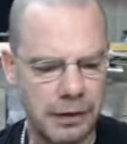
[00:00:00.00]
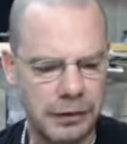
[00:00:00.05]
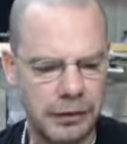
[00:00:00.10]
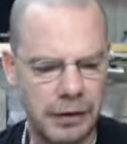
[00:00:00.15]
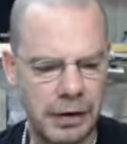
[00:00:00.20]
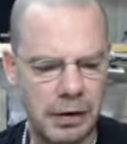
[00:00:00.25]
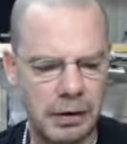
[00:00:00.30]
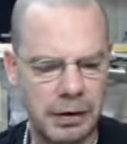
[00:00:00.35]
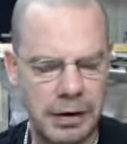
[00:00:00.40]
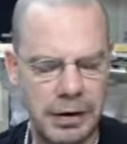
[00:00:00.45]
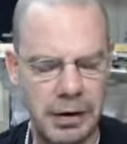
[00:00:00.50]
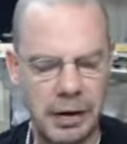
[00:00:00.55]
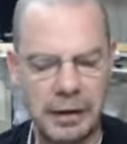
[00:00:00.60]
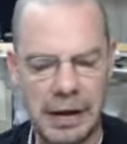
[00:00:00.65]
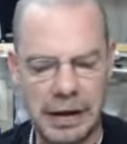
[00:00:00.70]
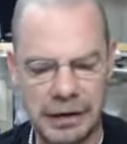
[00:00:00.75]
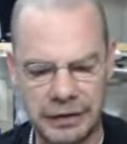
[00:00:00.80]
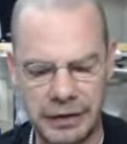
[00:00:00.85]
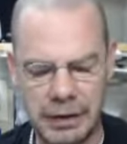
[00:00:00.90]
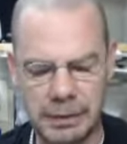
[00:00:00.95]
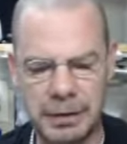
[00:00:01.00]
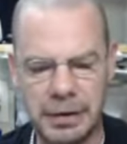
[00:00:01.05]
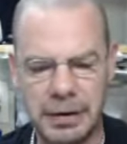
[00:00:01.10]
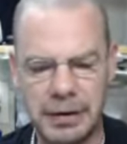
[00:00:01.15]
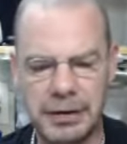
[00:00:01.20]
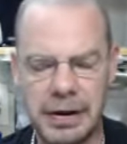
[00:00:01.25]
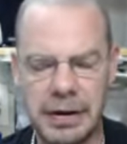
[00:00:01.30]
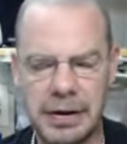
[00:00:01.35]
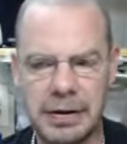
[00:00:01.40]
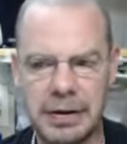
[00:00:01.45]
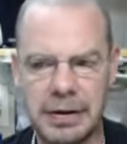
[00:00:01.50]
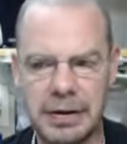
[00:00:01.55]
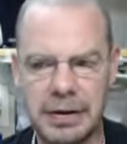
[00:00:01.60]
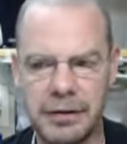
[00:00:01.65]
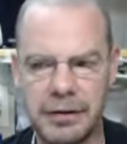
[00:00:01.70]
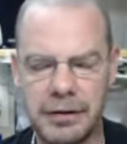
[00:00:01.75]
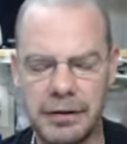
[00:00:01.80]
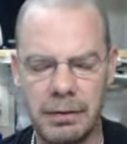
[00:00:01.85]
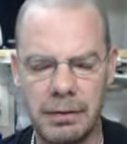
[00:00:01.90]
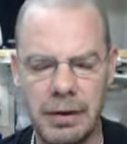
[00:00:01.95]
so, you know, that's something to take into
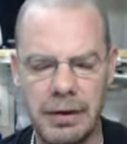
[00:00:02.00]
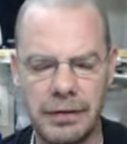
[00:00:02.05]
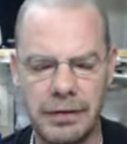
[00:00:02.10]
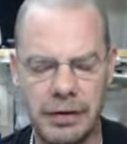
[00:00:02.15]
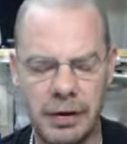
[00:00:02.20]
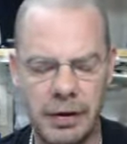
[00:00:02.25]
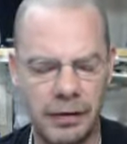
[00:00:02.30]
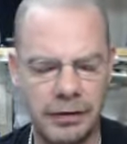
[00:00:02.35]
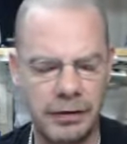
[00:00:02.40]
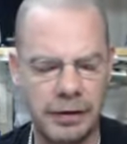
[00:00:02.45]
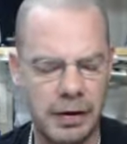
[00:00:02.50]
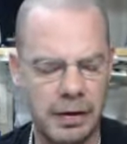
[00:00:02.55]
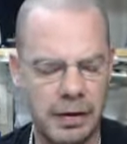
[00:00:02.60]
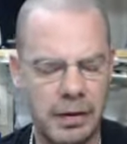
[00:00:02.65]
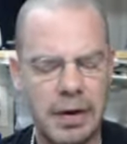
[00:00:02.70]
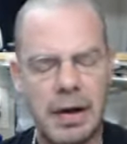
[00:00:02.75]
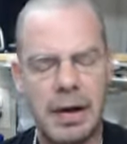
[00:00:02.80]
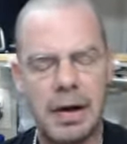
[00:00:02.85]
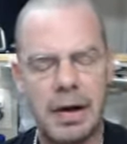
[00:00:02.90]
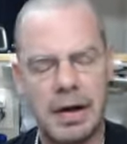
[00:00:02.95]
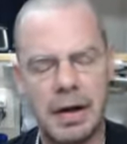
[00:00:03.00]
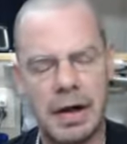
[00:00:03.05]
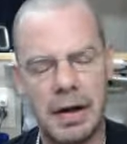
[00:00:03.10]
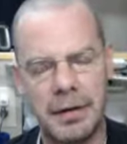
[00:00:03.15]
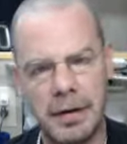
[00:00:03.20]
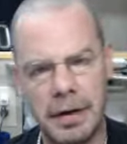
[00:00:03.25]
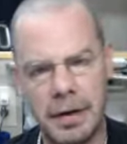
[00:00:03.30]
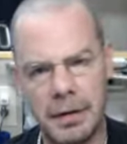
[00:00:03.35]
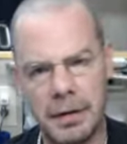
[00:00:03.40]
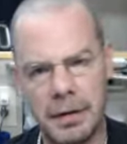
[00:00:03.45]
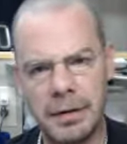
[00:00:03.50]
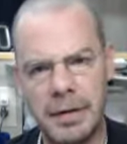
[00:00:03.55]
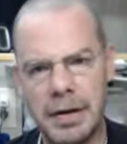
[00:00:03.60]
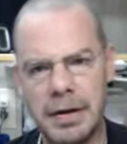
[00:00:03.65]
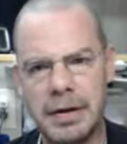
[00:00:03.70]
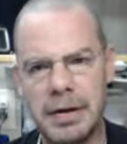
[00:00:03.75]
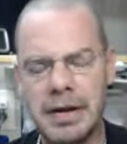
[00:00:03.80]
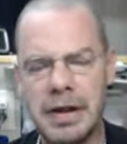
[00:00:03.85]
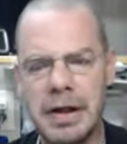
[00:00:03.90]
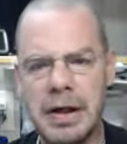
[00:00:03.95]
consideration also. Now, the other
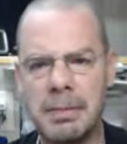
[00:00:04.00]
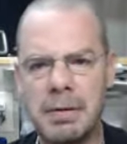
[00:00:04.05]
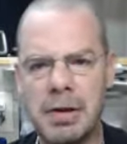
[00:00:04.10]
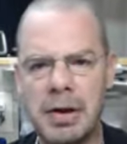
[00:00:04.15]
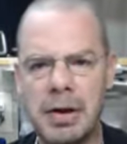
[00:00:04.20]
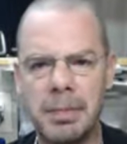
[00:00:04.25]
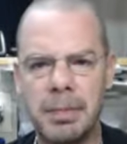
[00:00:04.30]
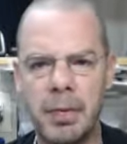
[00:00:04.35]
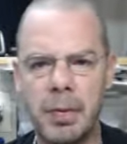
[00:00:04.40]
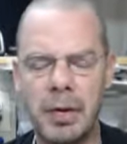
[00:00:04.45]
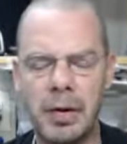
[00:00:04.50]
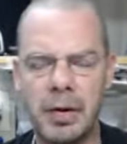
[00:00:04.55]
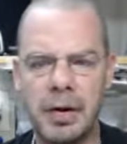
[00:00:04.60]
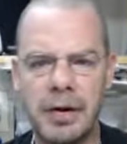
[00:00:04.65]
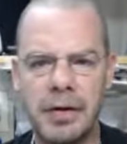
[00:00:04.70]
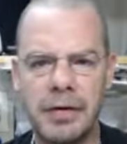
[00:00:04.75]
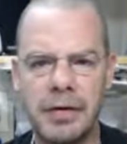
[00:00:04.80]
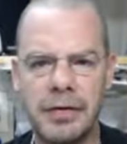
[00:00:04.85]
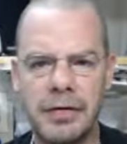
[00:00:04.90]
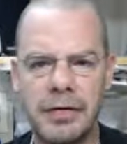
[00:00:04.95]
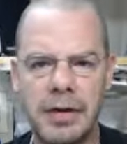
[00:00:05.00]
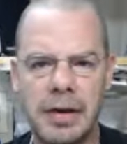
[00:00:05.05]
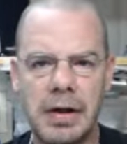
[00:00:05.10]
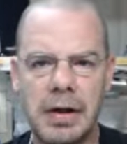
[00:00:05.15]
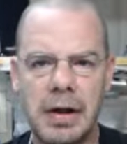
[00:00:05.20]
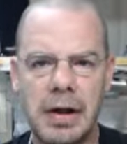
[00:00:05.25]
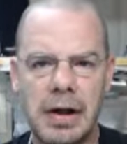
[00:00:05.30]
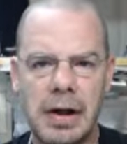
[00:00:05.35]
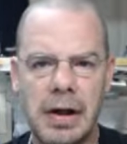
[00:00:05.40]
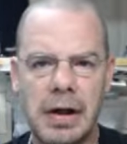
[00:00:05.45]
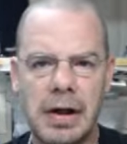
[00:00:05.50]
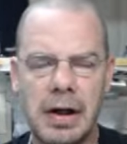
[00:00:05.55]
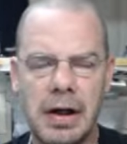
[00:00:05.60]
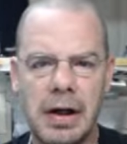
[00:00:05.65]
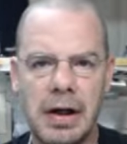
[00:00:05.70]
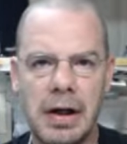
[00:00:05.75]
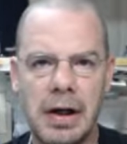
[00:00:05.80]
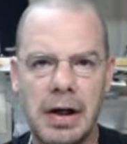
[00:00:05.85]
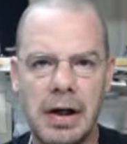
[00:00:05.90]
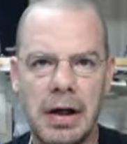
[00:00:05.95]
thing that came up was
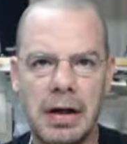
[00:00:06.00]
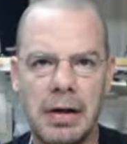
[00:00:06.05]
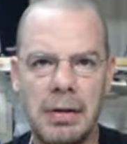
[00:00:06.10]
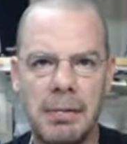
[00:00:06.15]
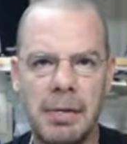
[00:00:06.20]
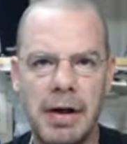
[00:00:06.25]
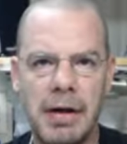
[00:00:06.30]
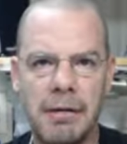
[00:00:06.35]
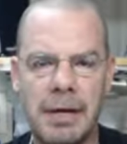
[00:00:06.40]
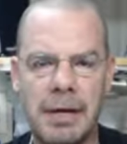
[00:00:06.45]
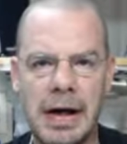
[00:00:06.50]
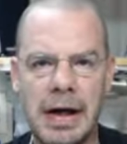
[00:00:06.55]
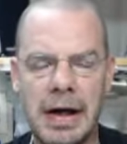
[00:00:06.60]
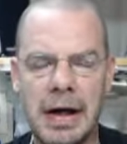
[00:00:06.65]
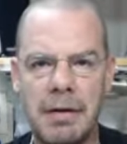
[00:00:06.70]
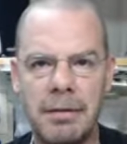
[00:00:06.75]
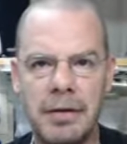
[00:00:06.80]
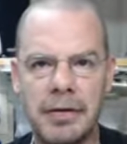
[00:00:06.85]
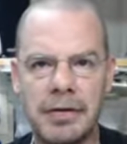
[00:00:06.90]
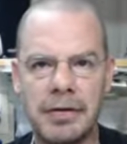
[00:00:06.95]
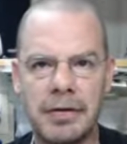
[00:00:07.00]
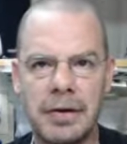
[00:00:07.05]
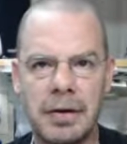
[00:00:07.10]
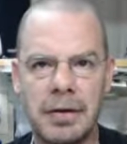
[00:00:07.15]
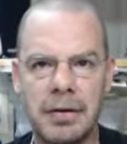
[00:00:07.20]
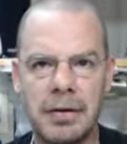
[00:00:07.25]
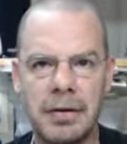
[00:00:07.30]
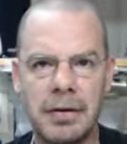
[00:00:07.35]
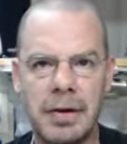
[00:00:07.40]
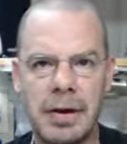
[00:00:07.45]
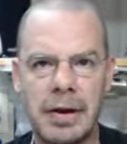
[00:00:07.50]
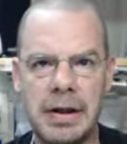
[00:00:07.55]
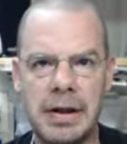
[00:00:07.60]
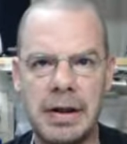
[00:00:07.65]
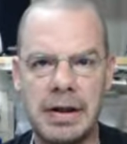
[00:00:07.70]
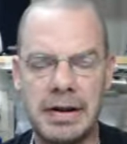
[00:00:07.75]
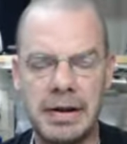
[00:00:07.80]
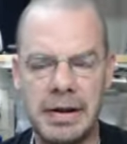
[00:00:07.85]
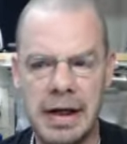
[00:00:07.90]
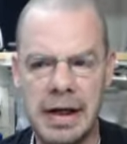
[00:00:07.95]
um, if I had this color
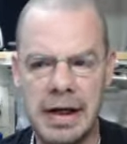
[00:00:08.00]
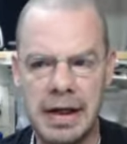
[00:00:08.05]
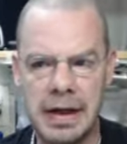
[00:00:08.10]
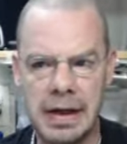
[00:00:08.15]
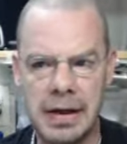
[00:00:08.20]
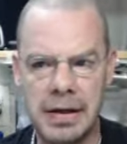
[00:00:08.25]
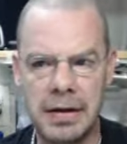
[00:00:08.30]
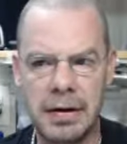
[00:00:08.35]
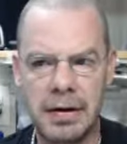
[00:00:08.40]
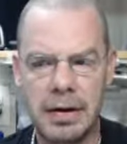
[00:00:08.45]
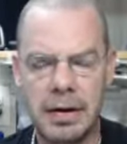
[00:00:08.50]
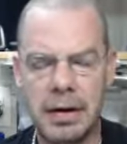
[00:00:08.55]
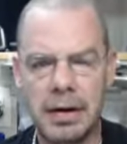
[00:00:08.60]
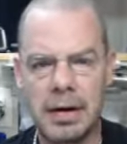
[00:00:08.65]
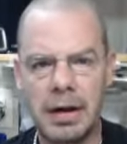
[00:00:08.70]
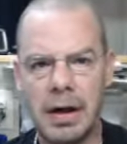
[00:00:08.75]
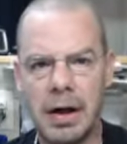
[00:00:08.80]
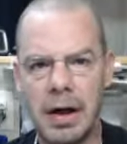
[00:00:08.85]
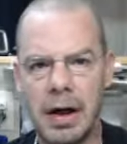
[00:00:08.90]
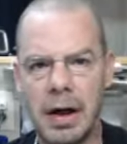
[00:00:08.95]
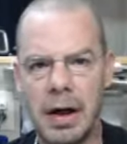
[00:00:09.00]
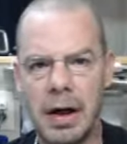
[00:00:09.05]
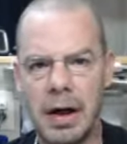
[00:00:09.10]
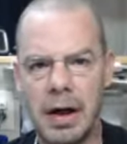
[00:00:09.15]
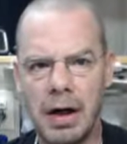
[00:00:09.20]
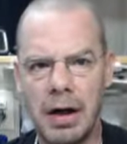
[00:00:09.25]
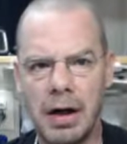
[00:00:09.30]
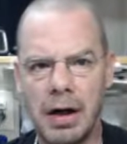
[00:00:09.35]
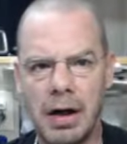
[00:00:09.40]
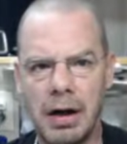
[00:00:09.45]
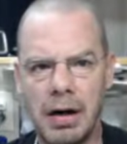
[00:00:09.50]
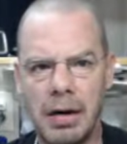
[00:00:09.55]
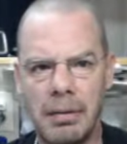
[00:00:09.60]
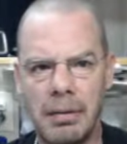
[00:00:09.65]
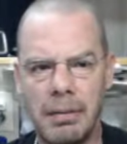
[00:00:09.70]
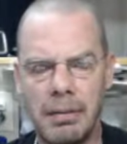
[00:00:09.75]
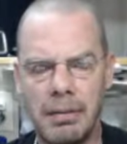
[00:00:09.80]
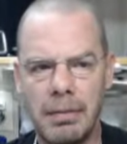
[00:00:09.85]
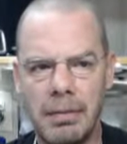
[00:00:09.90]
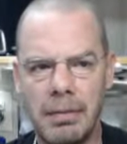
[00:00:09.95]
in a can,
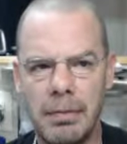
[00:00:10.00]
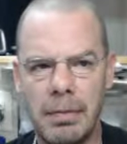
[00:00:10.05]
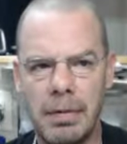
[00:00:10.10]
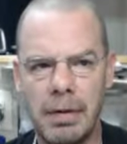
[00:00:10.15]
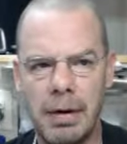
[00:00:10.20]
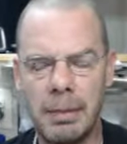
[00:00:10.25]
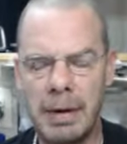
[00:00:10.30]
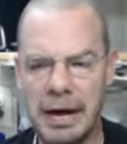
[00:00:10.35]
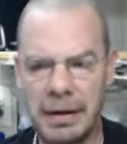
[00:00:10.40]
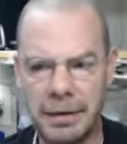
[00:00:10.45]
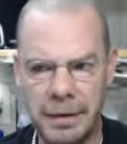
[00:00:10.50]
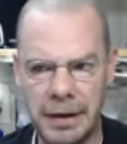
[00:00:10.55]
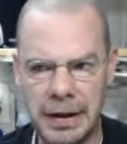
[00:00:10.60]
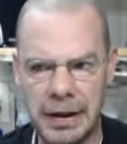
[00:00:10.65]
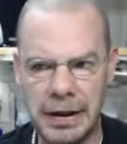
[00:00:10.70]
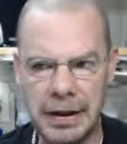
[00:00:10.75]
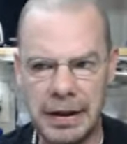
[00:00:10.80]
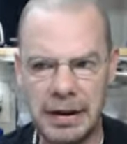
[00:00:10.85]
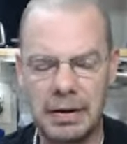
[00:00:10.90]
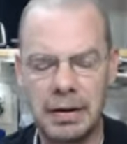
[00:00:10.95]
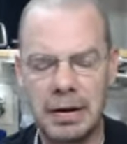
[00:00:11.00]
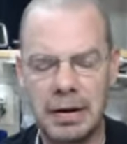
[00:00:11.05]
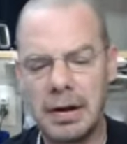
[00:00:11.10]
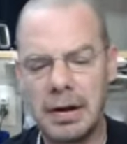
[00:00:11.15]
um, about thinning it.